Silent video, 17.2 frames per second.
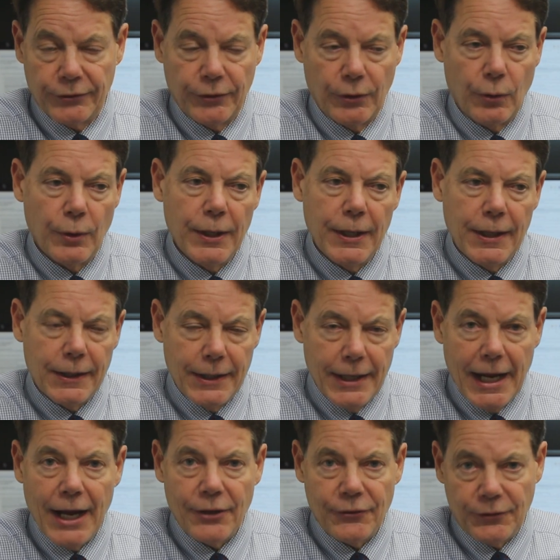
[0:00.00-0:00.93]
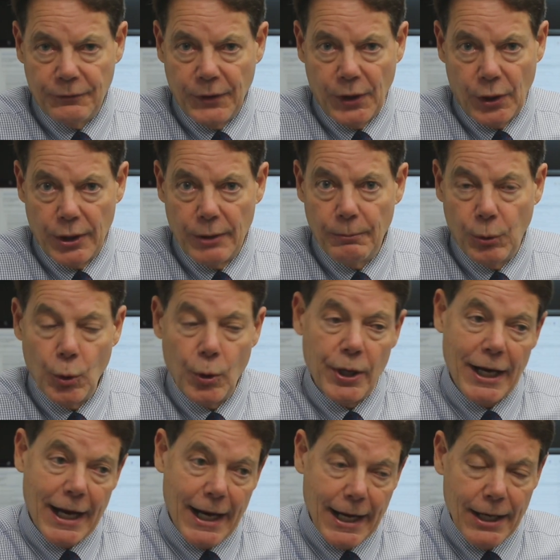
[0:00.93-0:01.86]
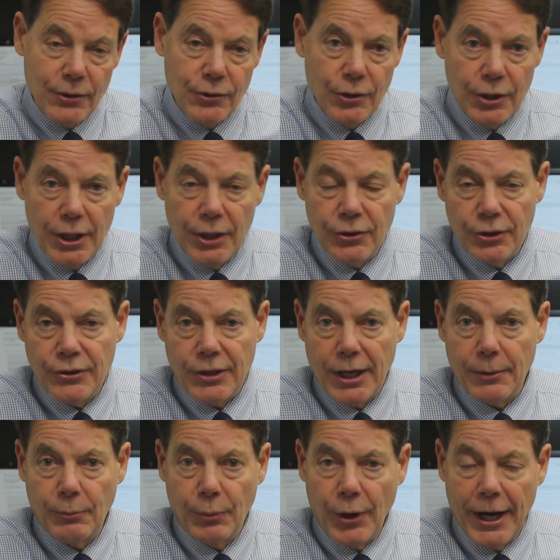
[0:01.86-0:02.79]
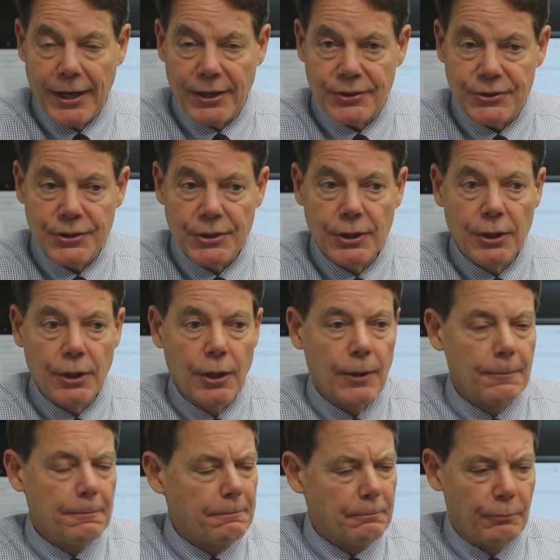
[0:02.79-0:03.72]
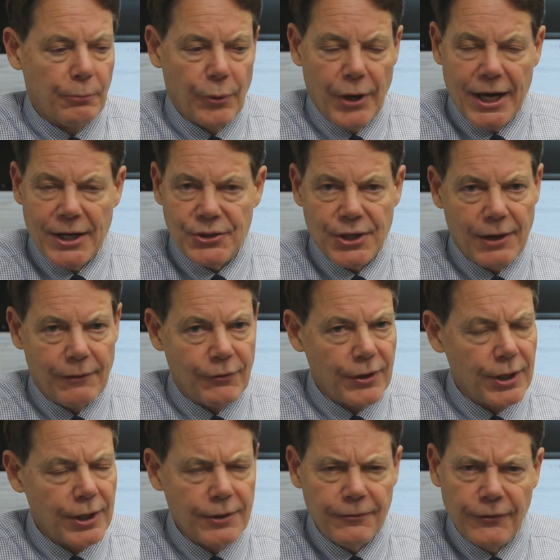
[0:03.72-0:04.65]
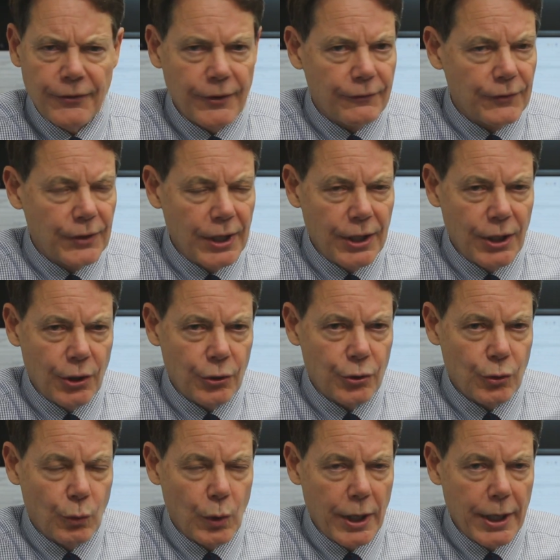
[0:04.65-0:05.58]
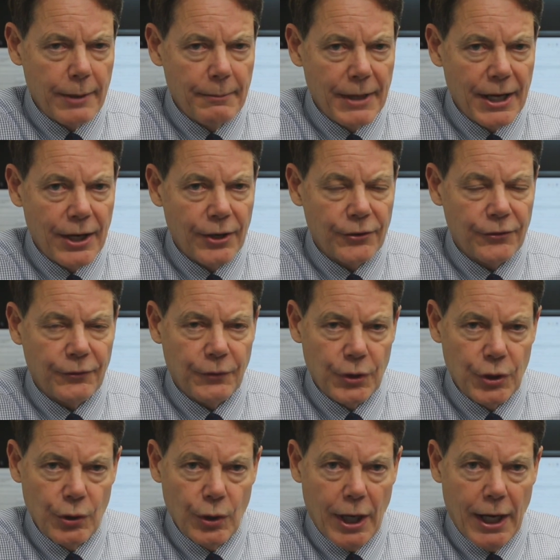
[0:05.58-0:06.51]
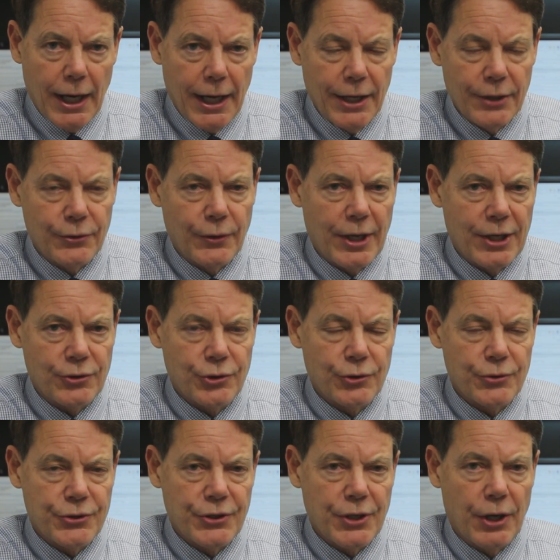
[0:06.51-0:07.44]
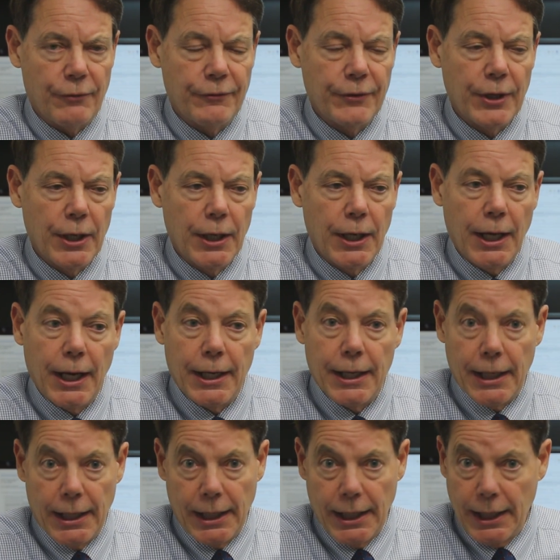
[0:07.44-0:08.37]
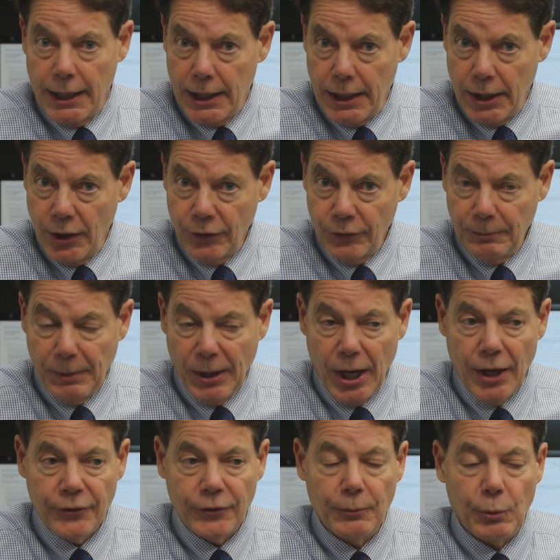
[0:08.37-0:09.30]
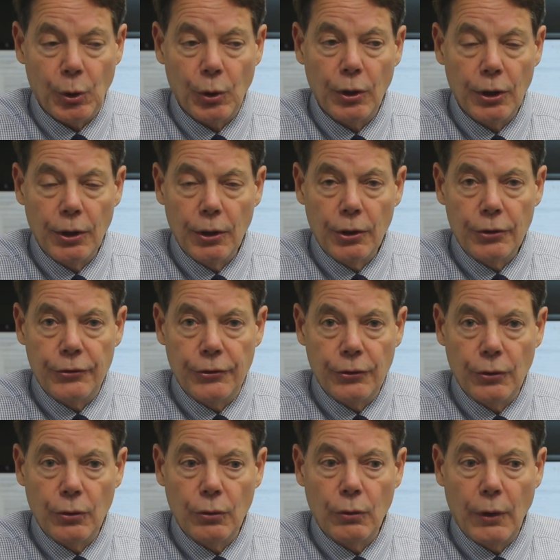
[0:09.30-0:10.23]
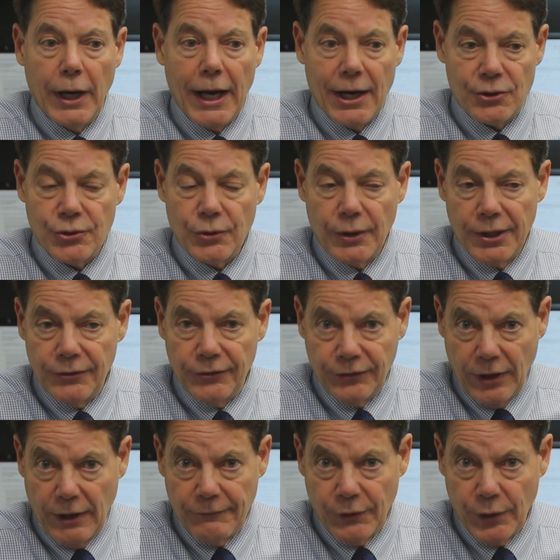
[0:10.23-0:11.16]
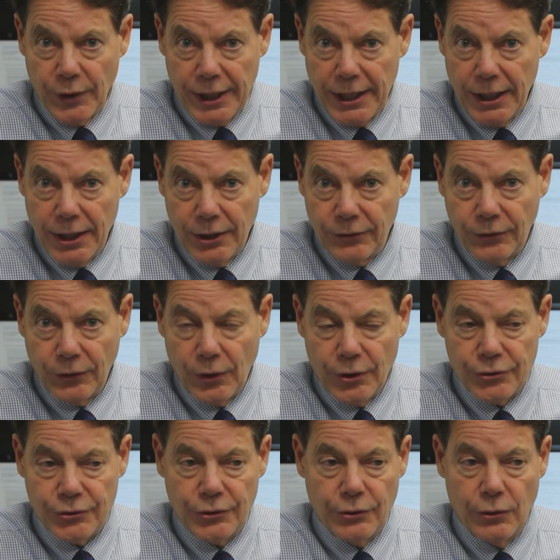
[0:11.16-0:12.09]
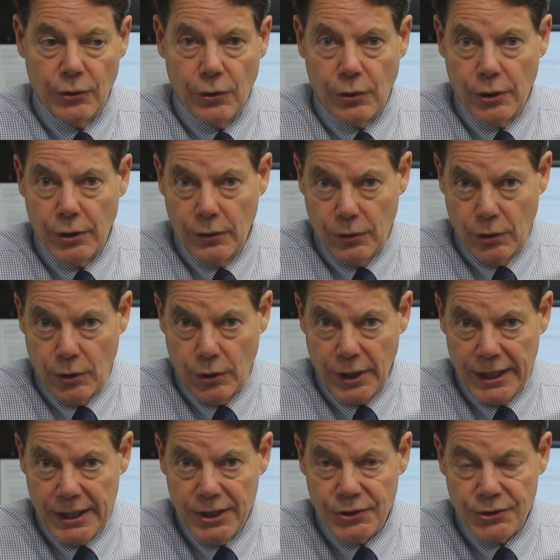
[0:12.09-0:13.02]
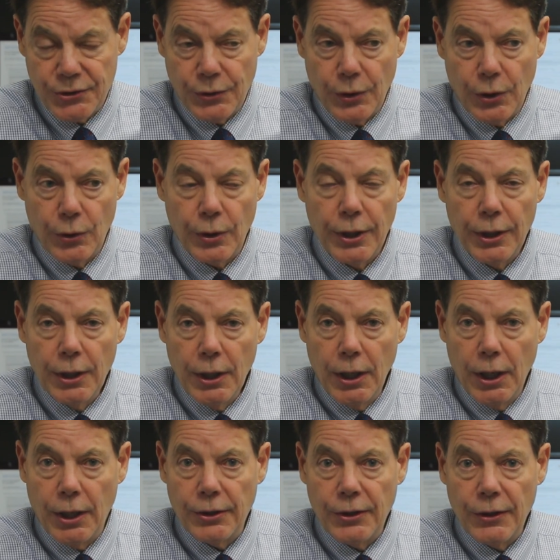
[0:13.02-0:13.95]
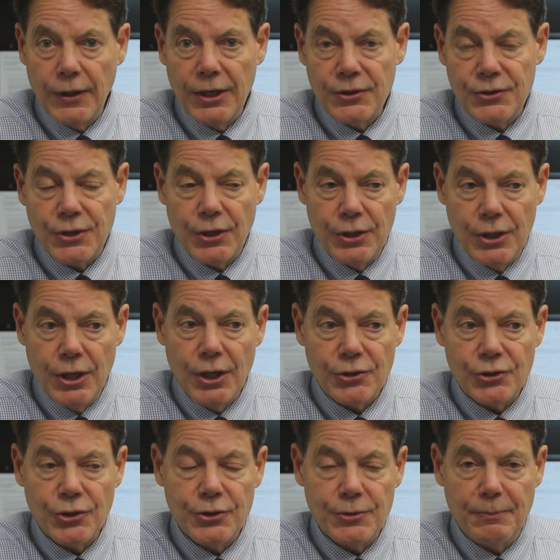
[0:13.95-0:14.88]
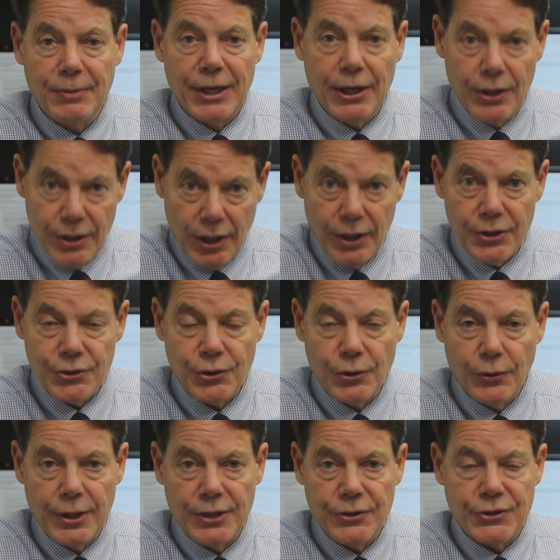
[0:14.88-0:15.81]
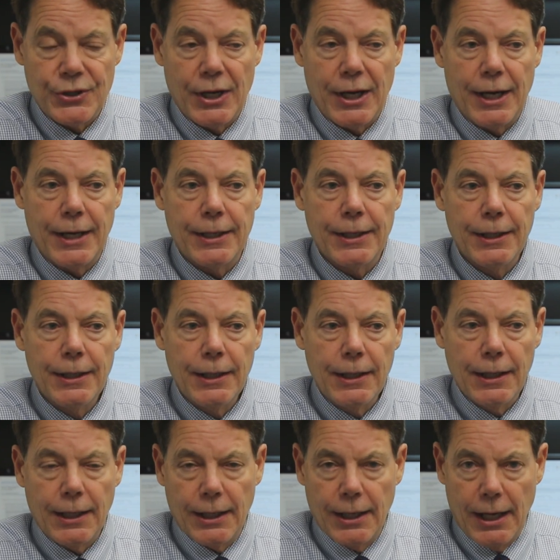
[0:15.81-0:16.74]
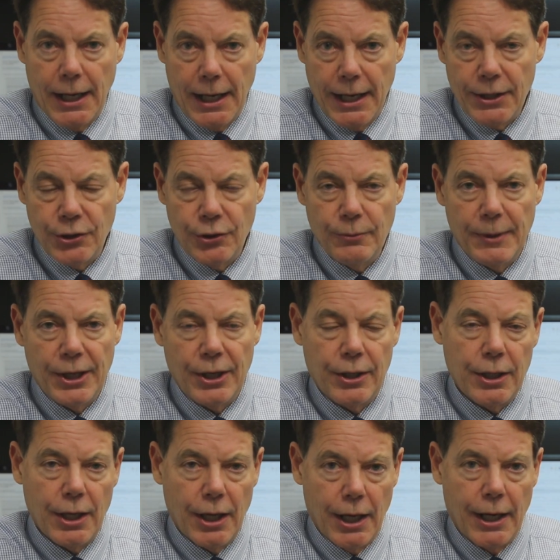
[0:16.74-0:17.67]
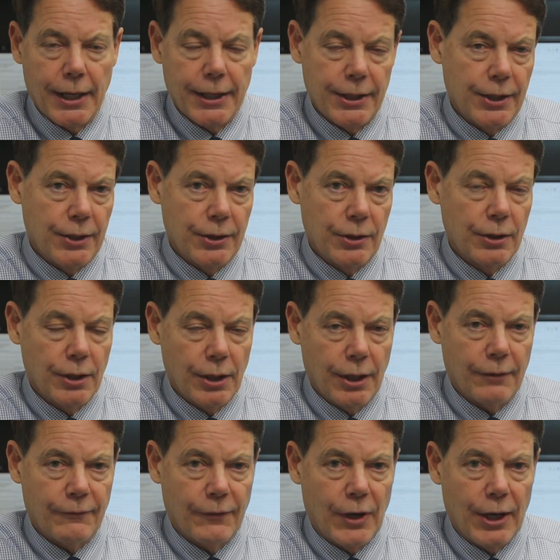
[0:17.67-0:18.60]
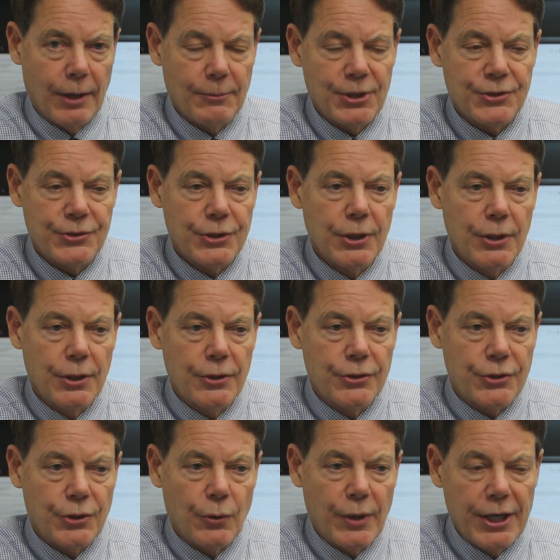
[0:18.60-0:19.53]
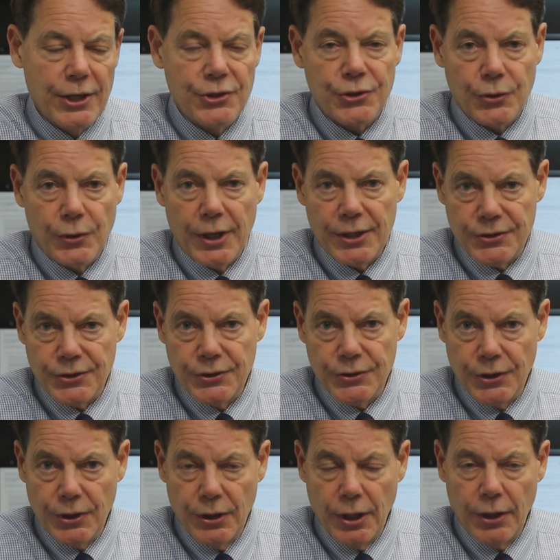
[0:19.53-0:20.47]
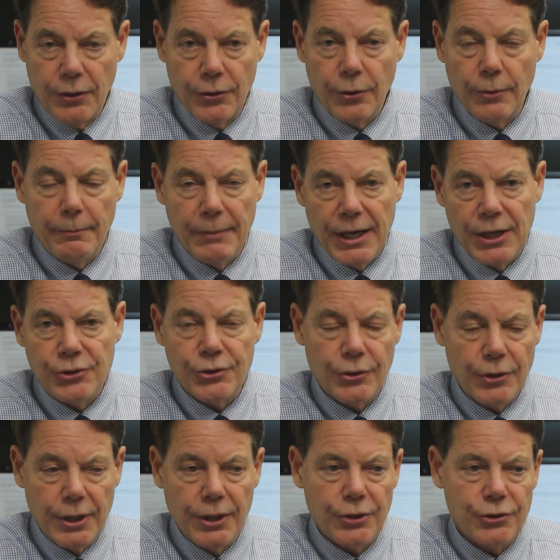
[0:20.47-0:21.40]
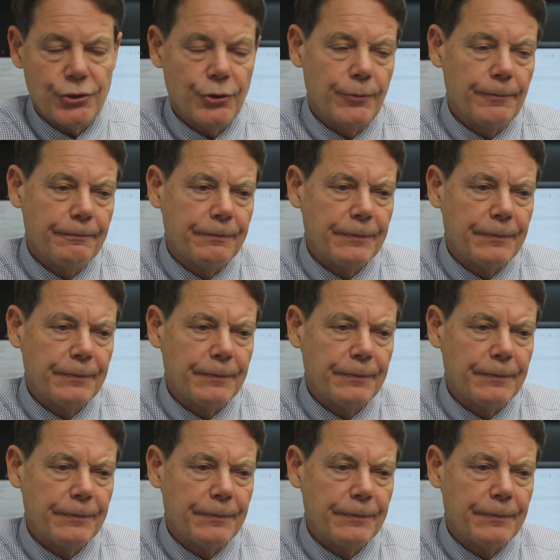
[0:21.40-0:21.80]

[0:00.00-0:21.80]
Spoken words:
So that's very important. And you need to take breaks. Breaks every 15 or 20 minutes for you to hydrate yourself. And it is possible to actually suffer a heat exhaustion or heat stroke under these conditions because you're inside in high humidity, high heat environments. So heat stress is another major issue.